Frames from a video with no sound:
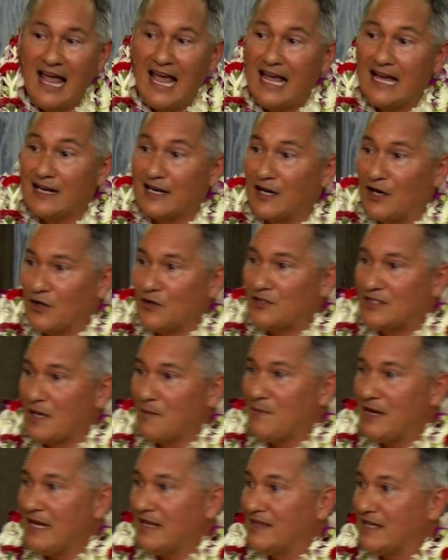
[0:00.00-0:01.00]
it occurred to
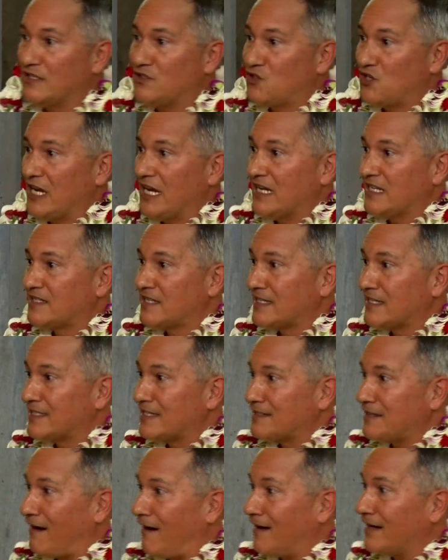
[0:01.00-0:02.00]
me that Jesus
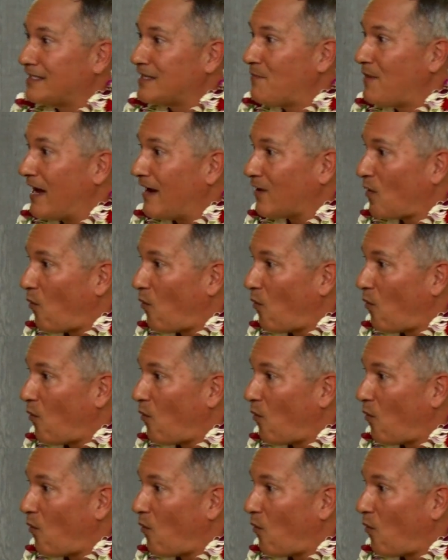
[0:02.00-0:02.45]
talked about